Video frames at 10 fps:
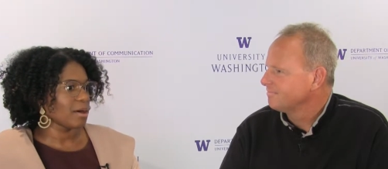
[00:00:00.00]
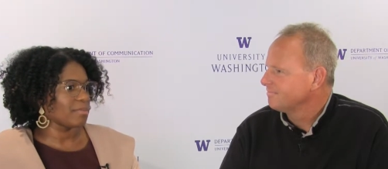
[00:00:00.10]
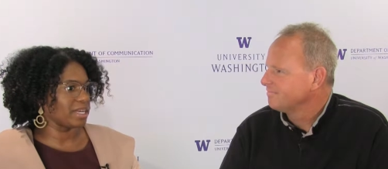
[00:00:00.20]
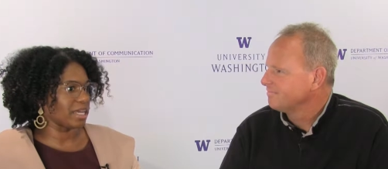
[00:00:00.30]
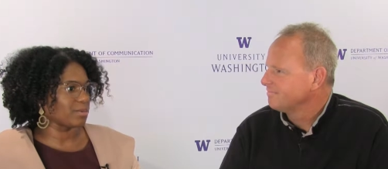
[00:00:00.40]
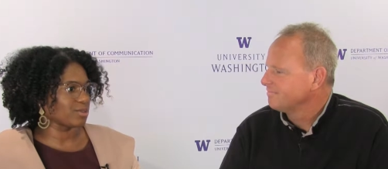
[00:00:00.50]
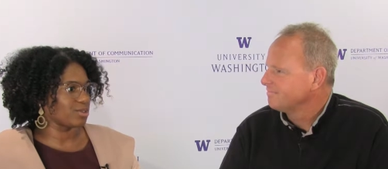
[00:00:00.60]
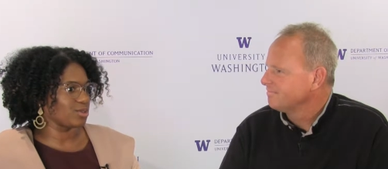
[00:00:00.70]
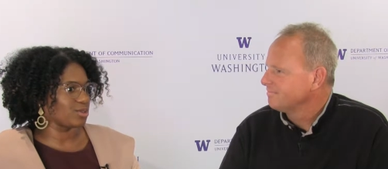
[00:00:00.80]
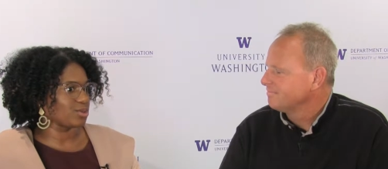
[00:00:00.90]
Speaker 1: been able
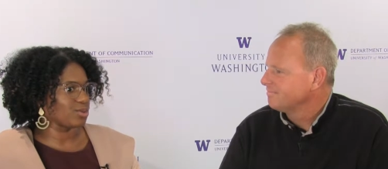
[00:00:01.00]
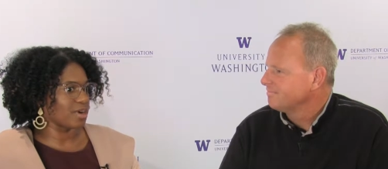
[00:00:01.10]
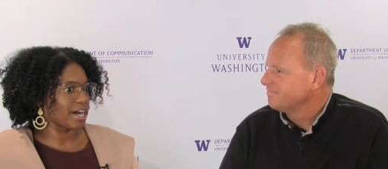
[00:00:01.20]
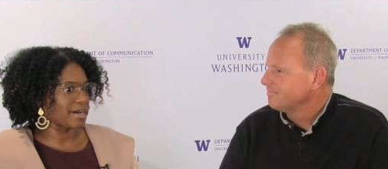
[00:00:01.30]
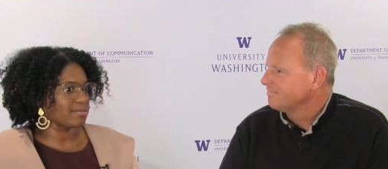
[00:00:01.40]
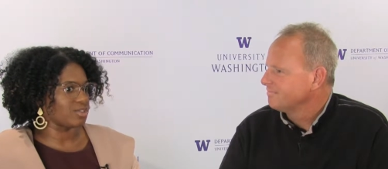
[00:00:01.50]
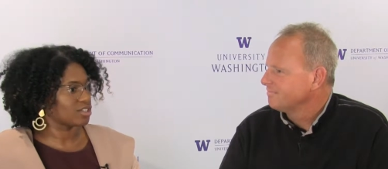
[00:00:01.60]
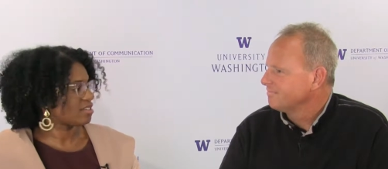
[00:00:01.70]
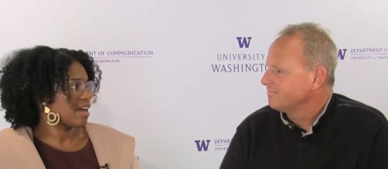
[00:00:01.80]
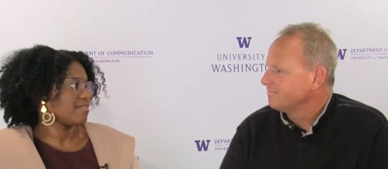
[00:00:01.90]
to um,
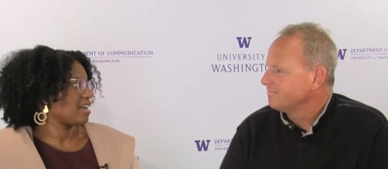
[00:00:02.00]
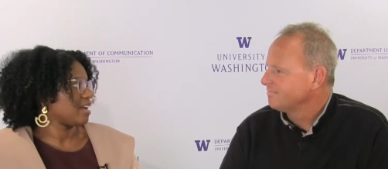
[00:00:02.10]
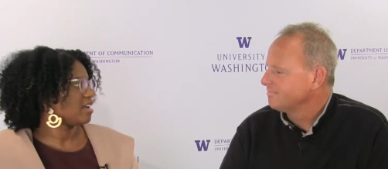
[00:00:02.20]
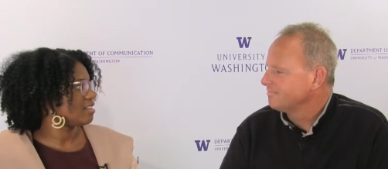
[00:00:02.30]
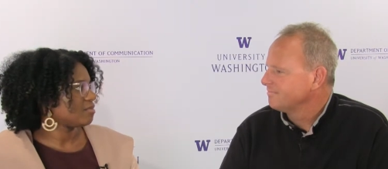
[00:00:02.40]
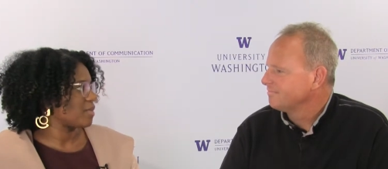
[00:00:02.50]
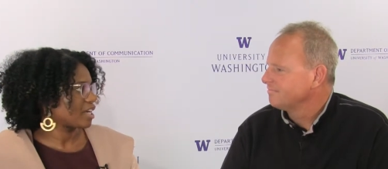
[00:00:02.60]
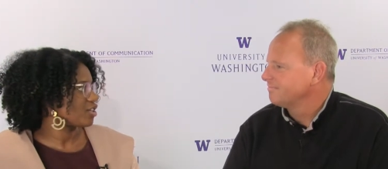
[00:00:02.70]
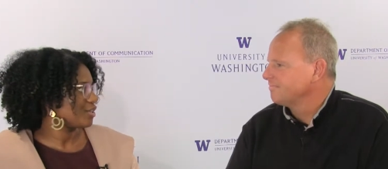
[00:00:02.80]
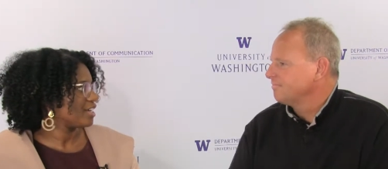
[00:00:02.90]
just navigate in
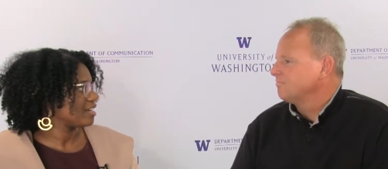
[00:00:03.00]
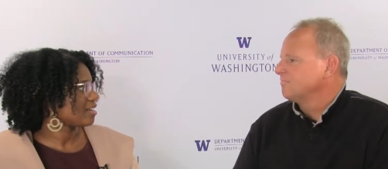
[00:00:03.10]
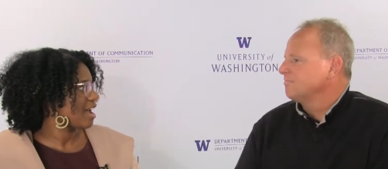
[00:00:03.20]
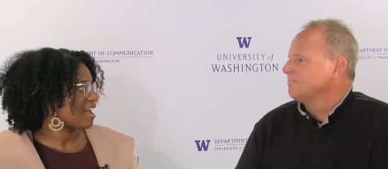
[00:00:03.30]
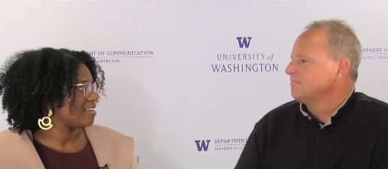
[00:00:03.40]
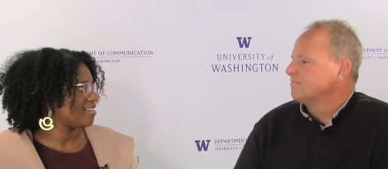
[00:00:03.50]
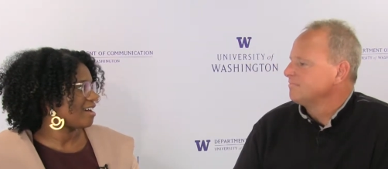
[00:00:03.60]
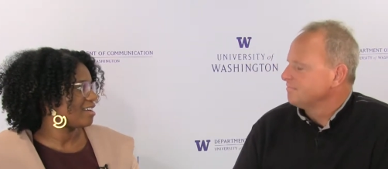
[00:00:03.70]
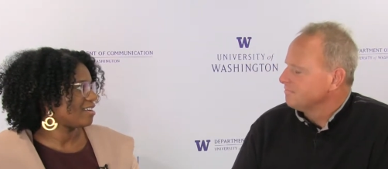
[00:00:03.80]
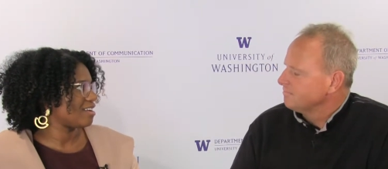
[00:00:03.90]
my career mm. and,
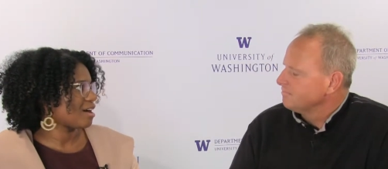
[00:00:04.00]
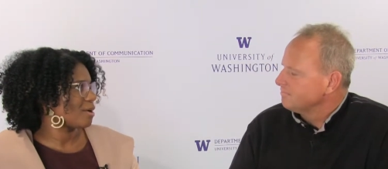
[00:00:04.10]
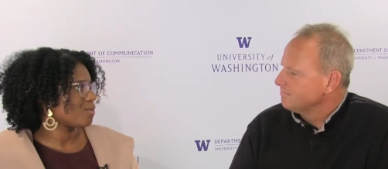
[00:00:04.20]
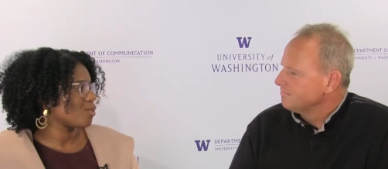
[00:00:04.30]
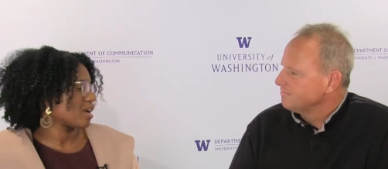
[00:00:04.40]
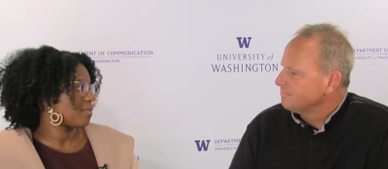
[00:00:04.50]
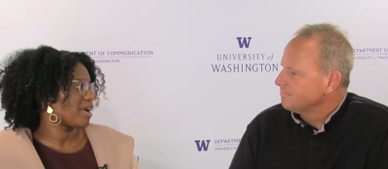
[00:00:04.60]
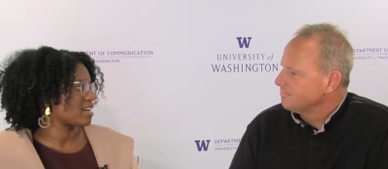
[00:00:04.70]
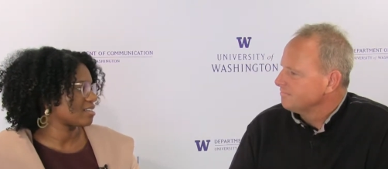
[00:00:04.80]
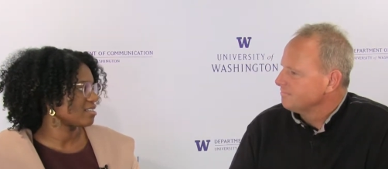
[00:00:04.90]
and um, what I
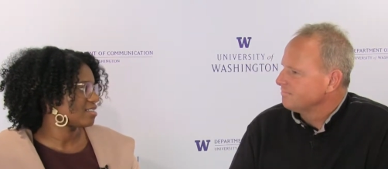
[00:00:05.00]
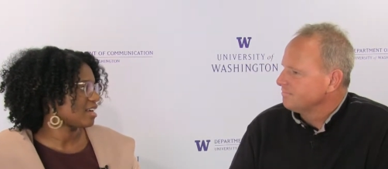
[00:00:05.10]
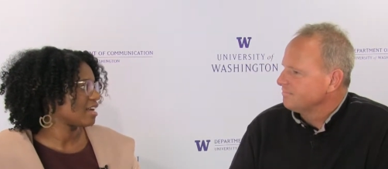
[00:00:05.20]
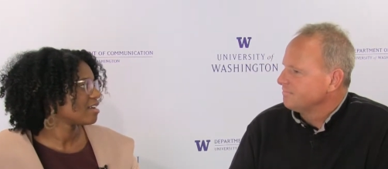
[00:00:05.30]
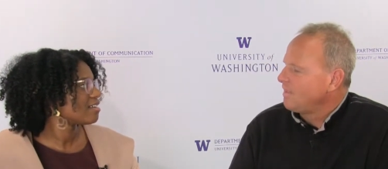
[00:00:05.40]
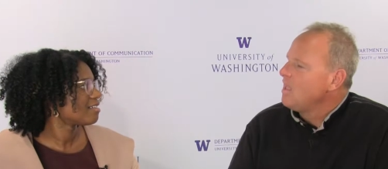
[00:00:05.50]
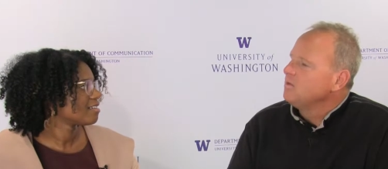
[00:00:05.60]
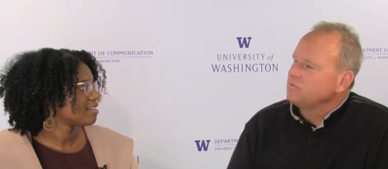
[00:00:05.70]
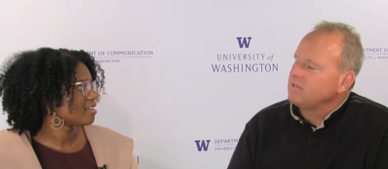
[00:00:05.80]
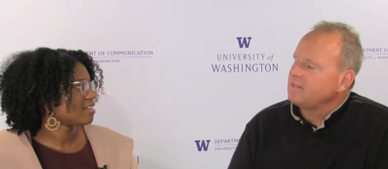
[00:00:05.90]
practice today.
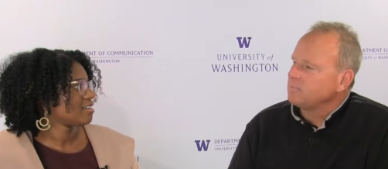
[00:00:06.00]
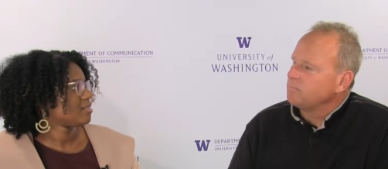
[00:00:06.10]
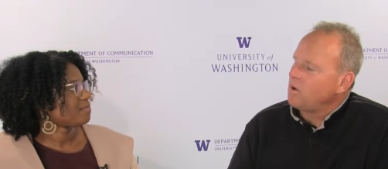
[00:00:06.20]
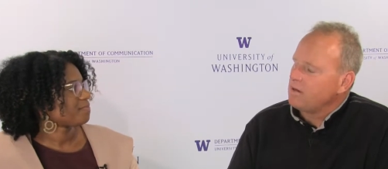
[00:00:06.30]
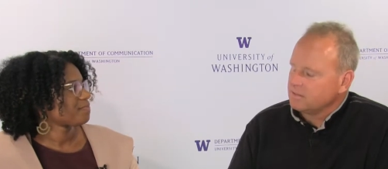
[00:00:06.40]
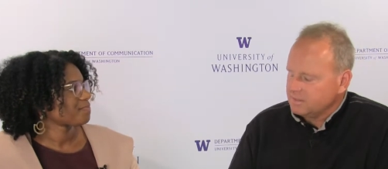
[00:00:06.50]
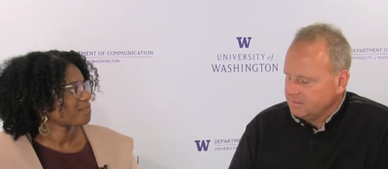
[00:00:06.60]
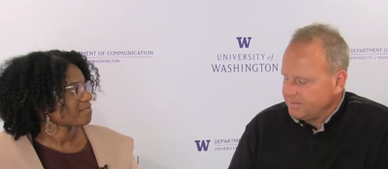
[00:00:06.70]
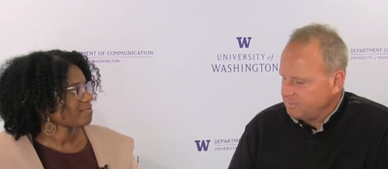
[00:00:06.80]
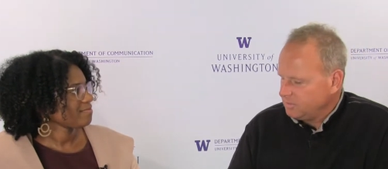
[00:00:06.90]
Speaker 2: So that's a broader
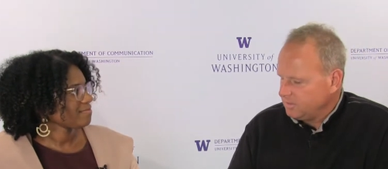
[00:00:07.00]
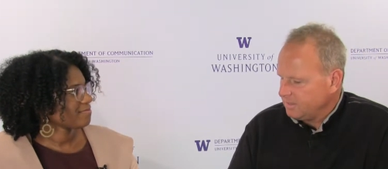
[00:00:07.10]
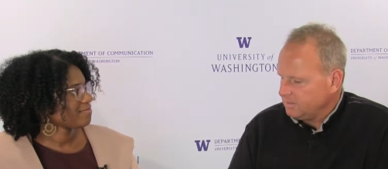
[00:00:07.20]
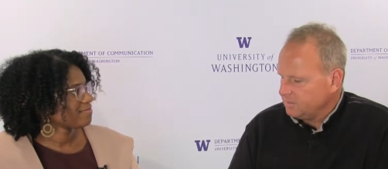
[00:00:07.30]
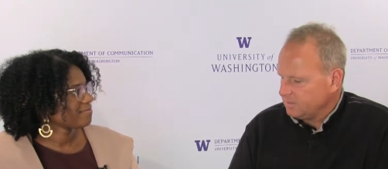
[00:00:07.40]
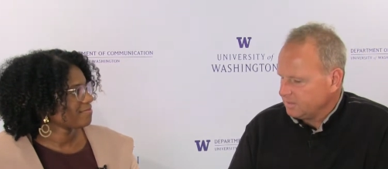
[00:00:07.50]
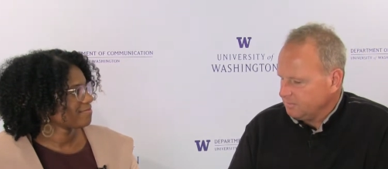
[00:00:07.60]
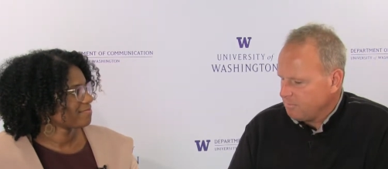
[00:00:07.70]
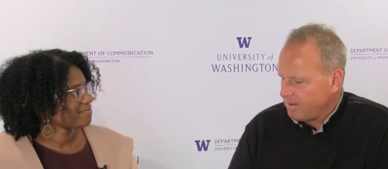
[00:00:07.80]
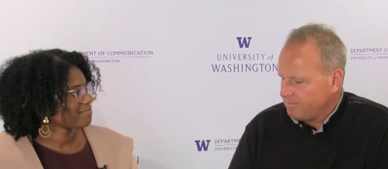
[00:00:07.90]
conception than you think
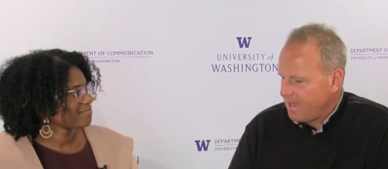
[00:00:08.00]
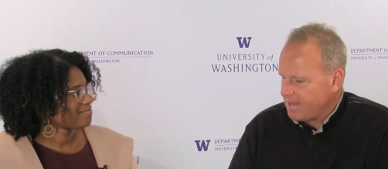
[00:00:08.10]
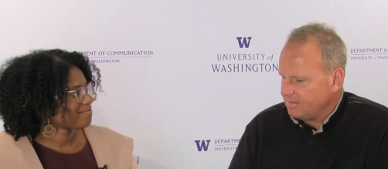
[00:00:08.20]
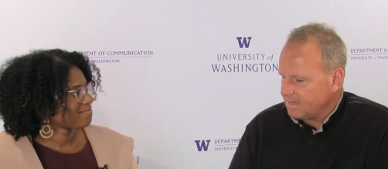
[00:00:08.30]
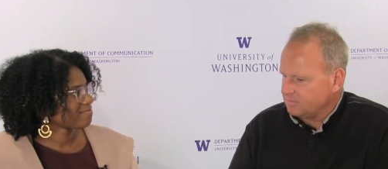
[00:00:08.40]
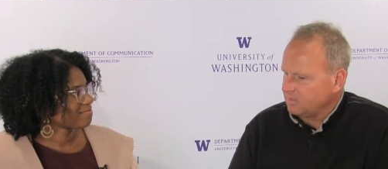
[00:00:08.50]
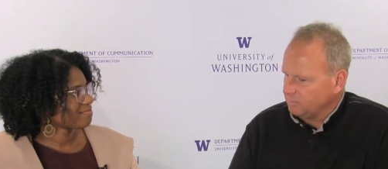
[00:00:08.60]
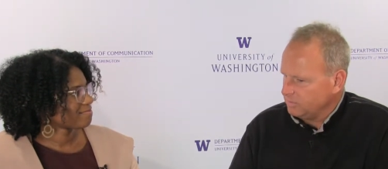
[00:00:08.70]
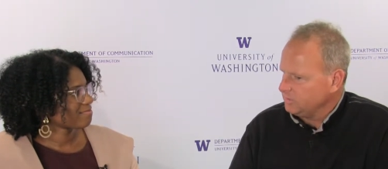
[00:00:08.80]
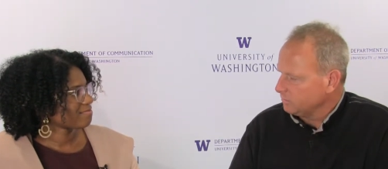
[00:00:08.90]
you might have had necessarily
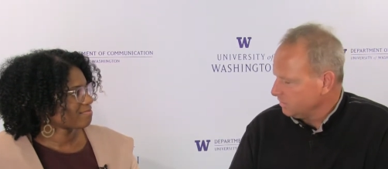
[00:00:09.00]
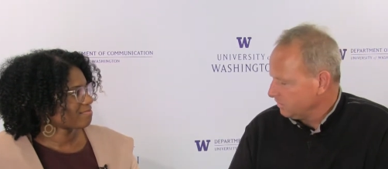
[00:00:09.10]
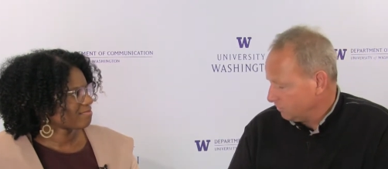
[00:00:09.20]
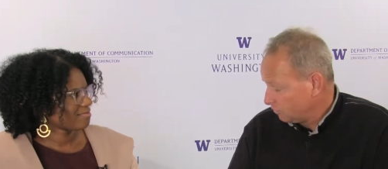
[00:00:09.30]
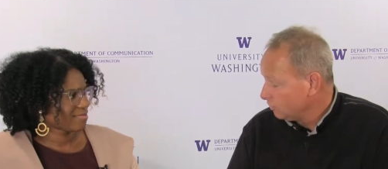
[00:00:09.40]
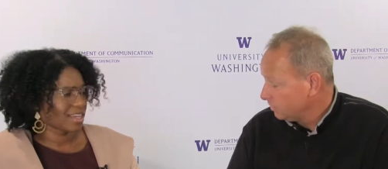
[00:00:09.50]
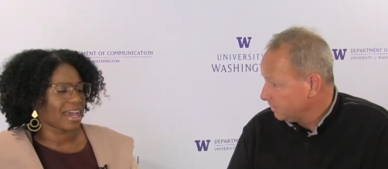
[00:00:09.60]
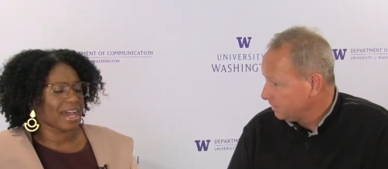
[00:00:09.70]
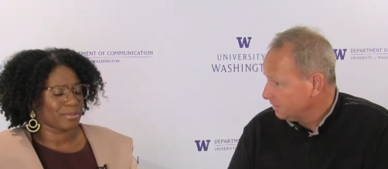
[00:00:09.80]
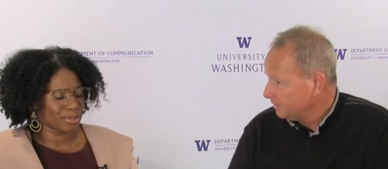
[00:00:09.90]
when you were in school
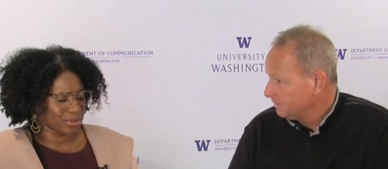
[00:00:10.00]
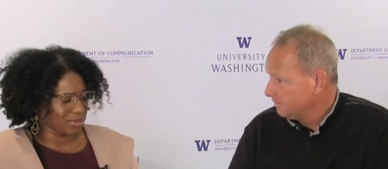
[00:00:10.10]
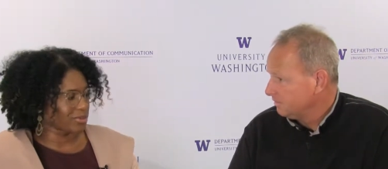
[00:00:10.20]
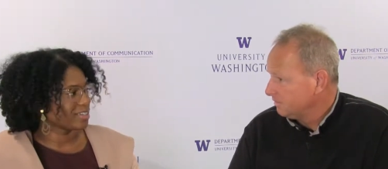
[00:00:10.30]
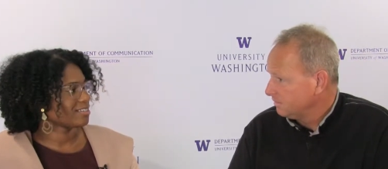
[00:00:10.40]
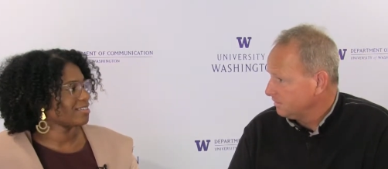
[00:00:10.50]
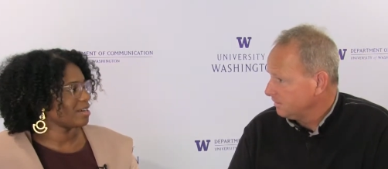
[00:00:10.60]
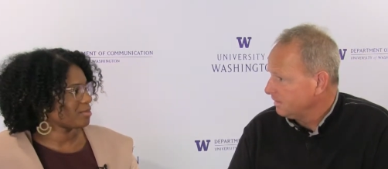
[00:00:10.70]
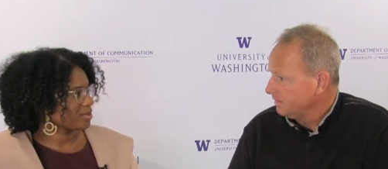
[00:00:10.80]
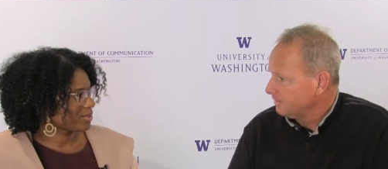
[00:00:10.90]
here?
Speaker 1: Absolutely,
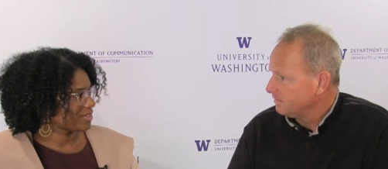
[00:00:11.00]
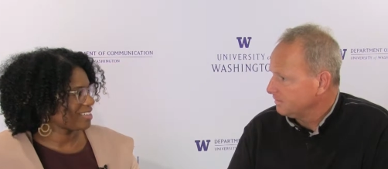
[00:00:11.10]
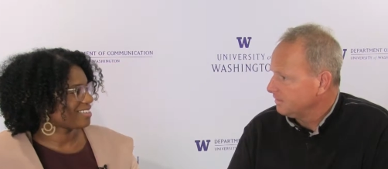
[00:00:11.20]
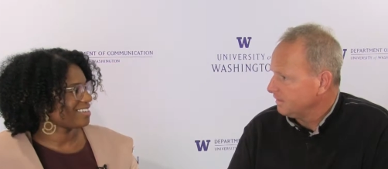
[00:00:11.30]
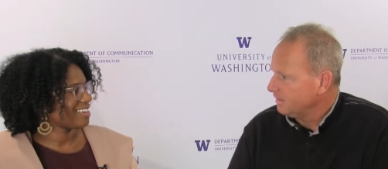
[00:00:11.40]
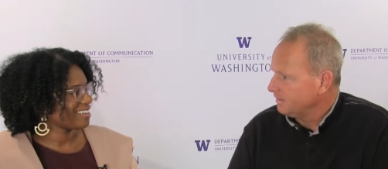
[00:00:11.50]
absolutely. Uh -huh. Yeah.